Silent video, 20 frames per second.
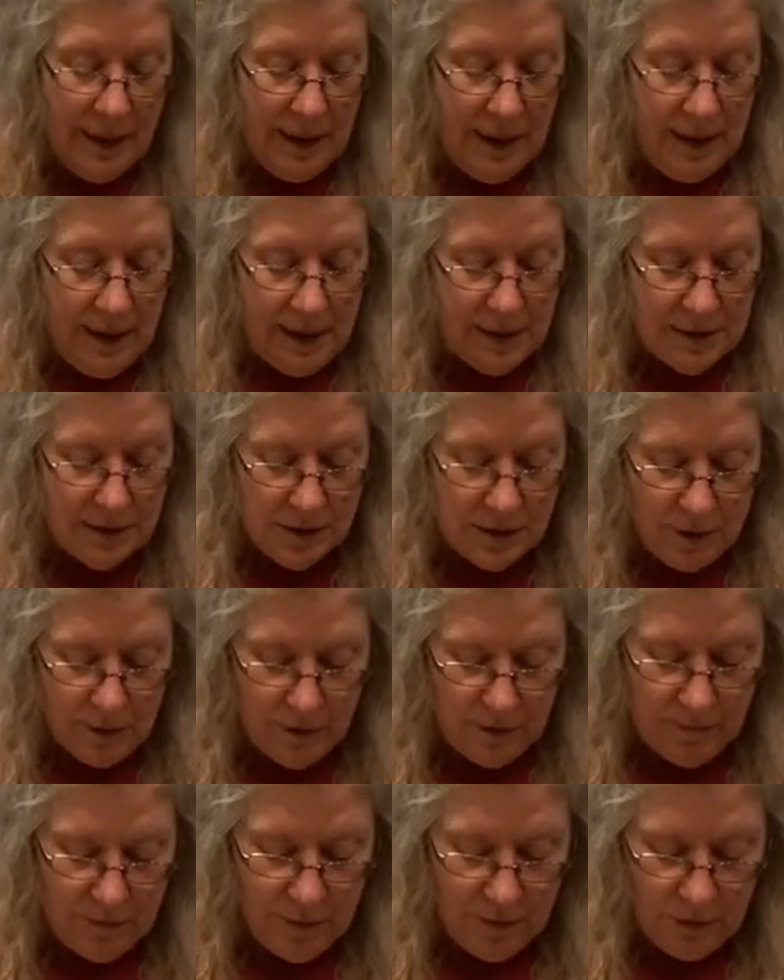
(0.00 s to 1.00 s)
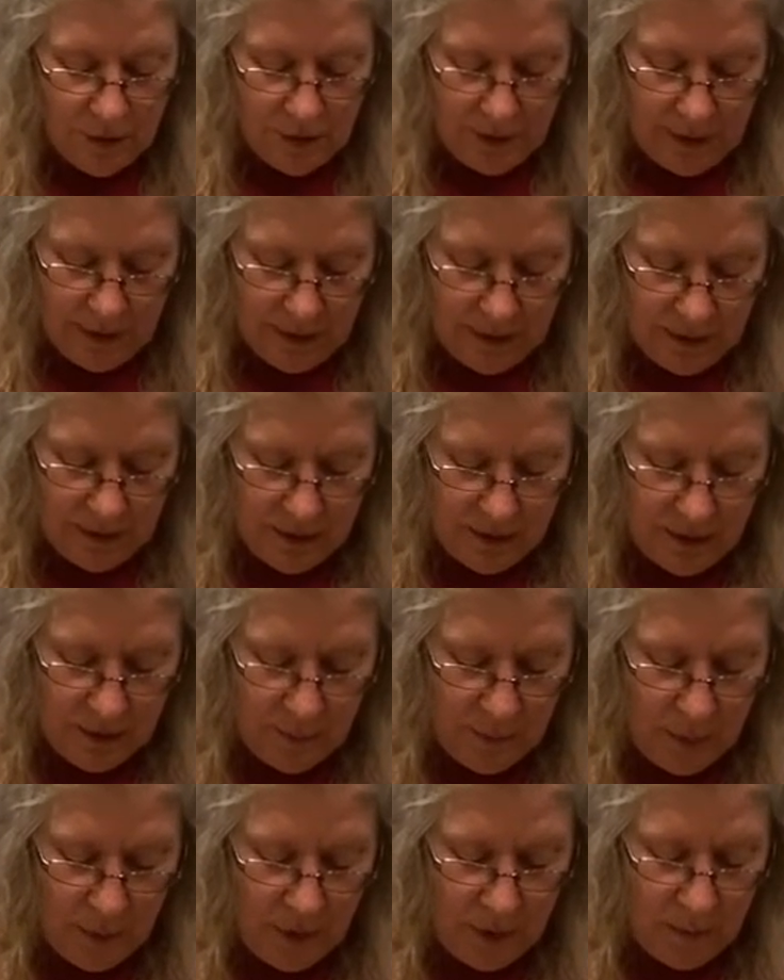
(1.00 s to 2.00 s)
And so if you're to the
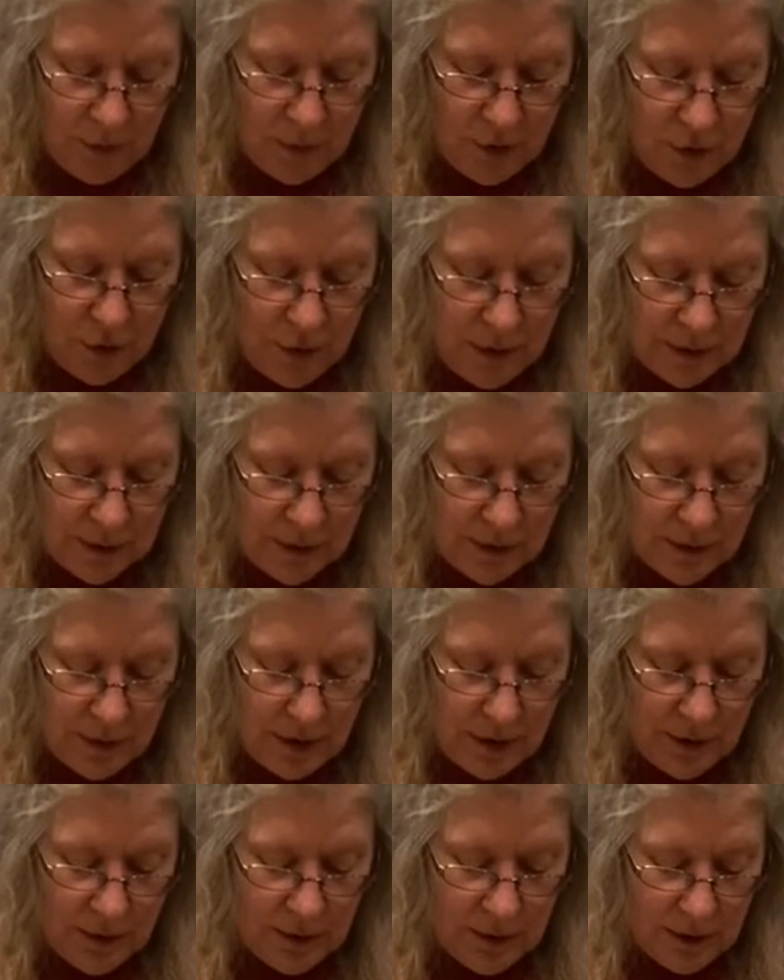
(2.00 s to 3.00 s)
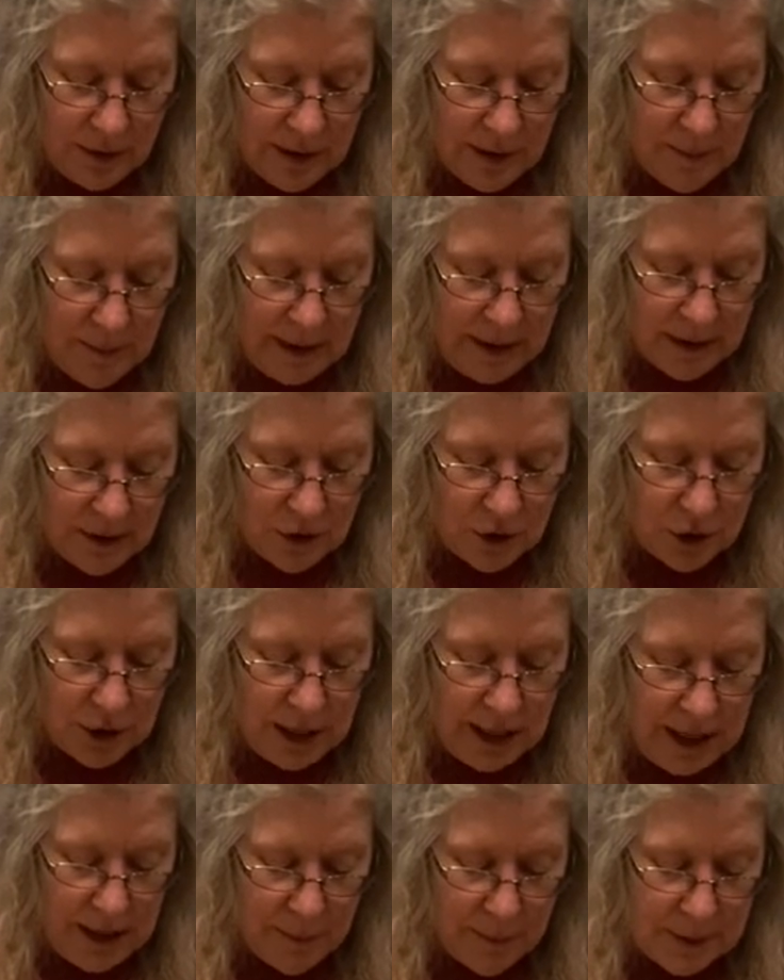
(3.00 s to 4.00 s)
point where you can start talking about
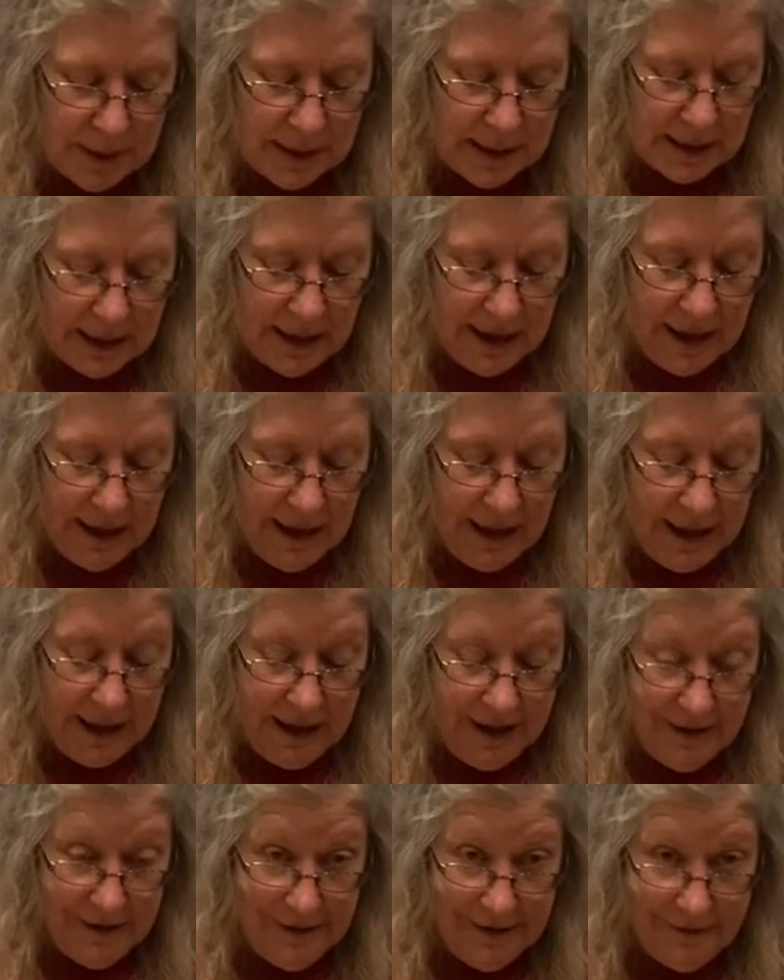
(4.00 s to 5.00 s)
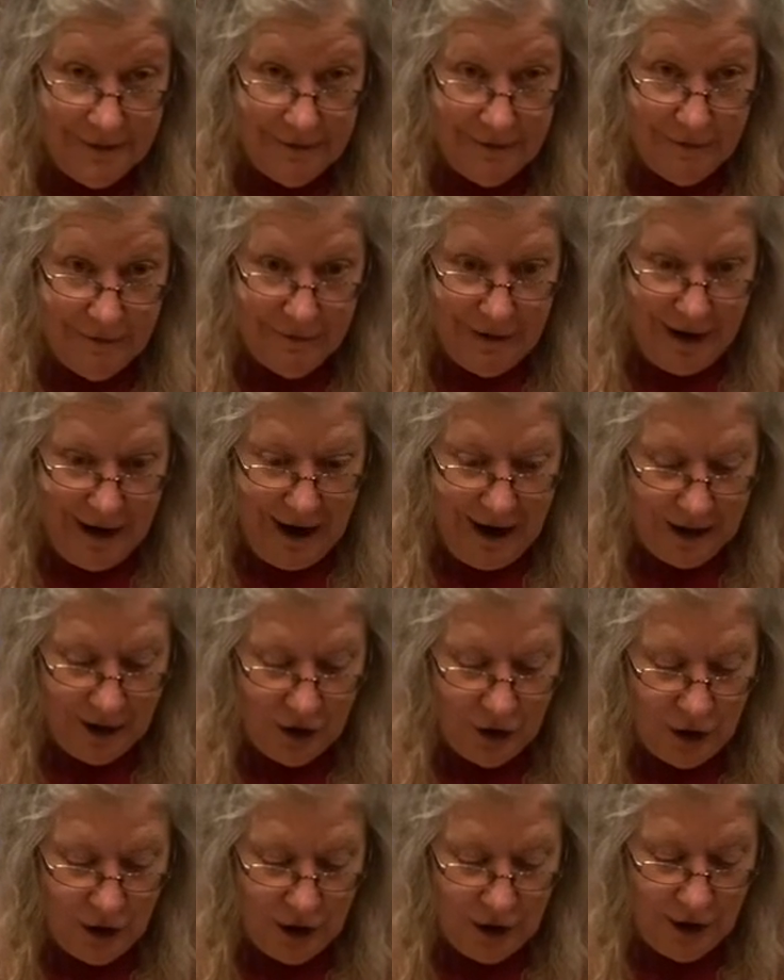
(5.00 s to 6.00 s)
shapes and
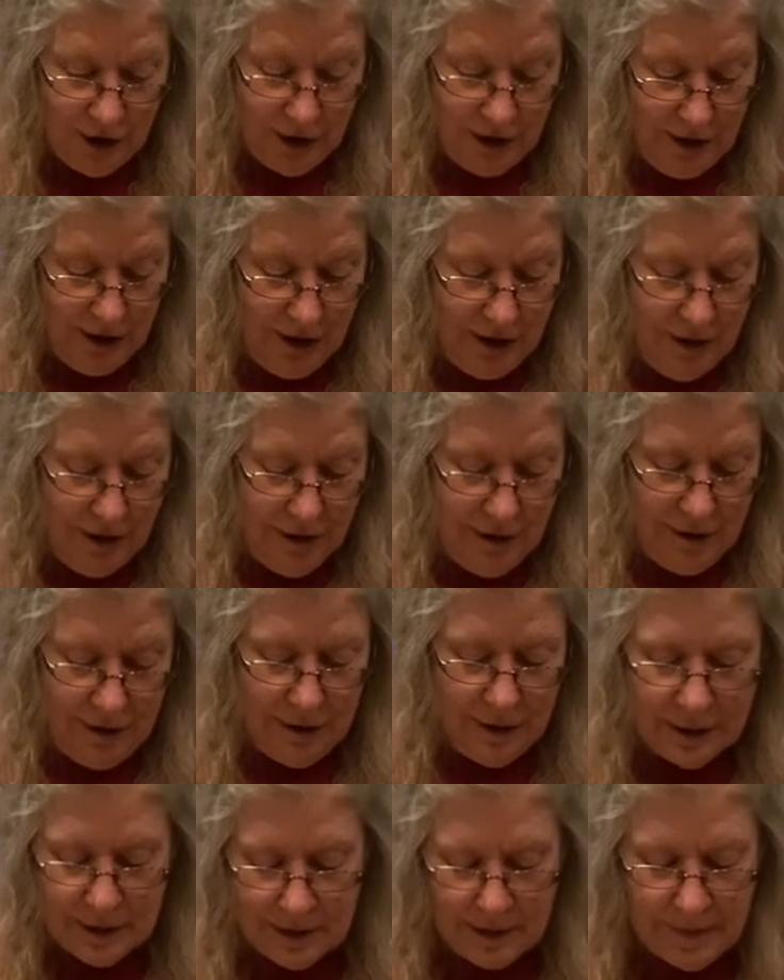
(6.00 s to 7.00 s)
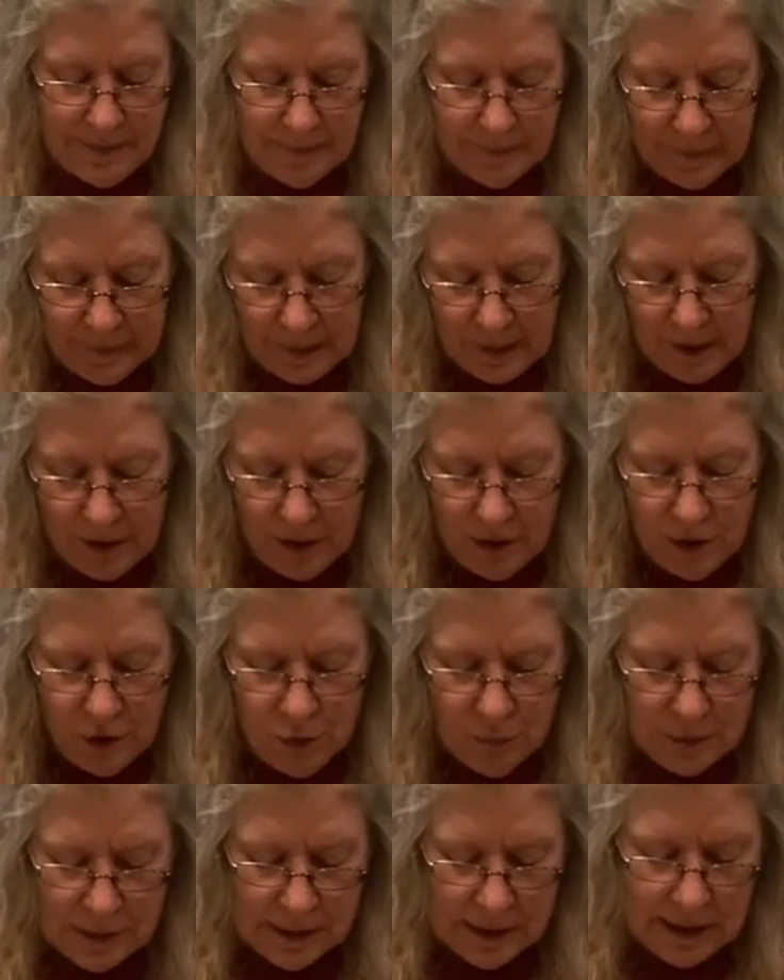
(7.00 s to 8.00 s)
fractions, you
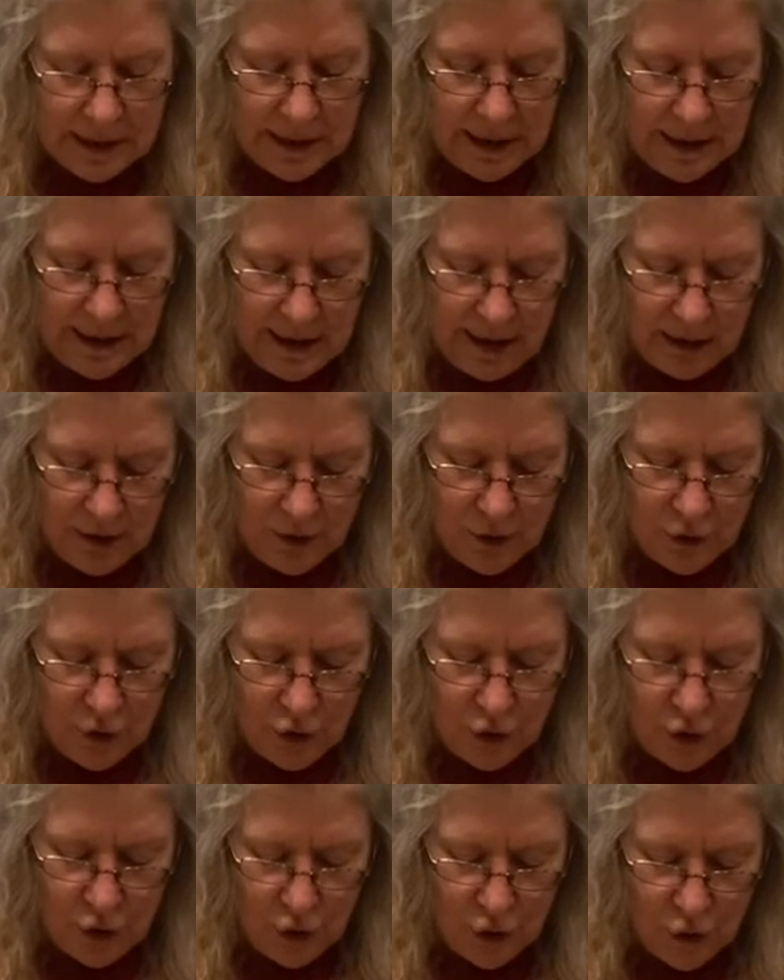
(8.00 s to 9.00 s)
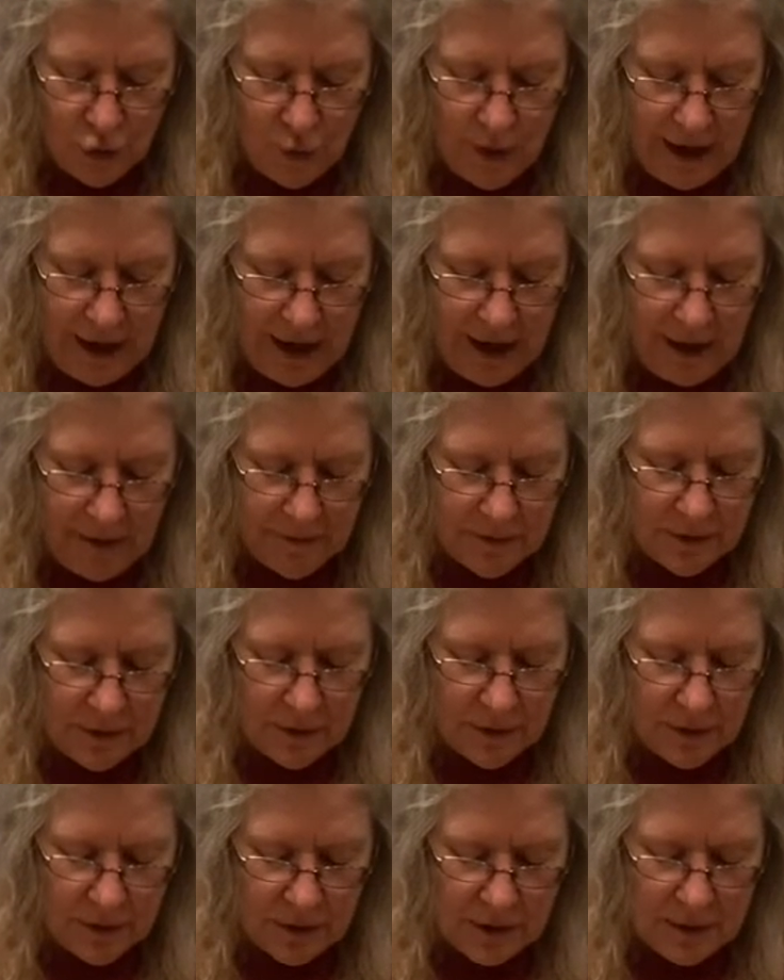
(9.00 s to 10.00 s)
will see that 2 half
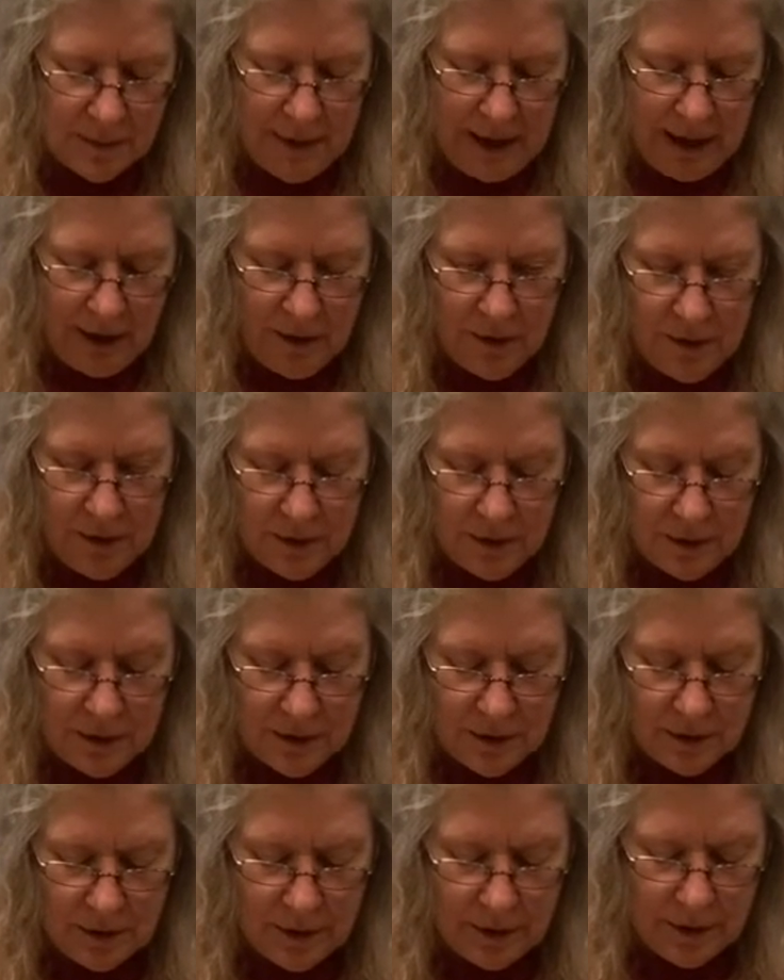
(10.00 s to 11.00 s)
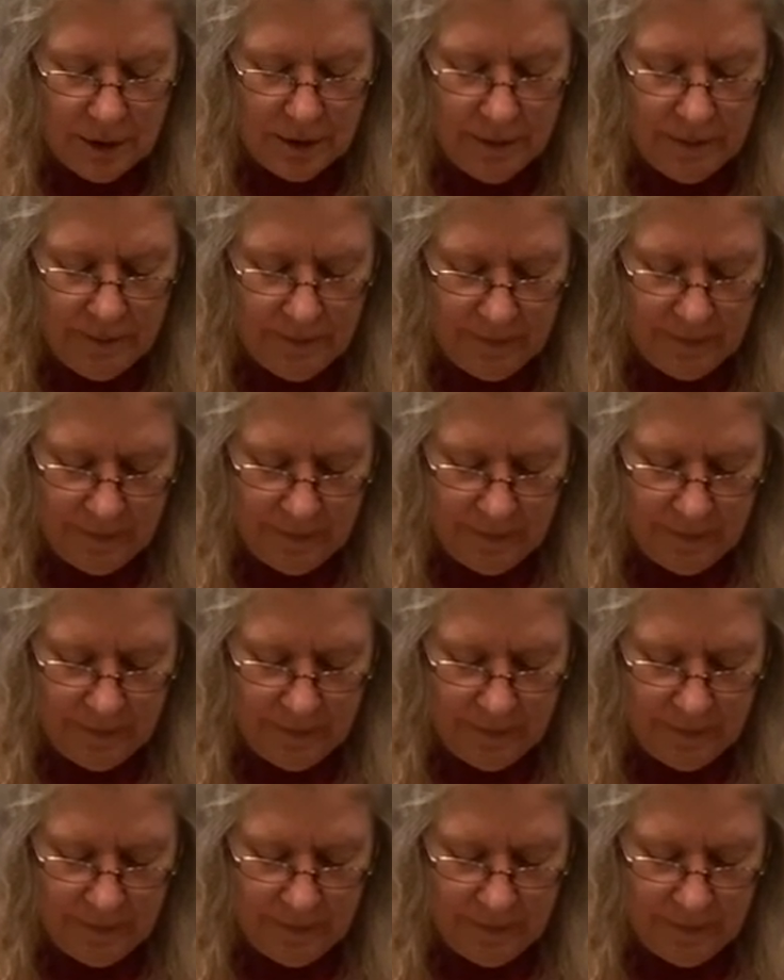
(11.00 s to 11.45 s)
circles make a whole circle.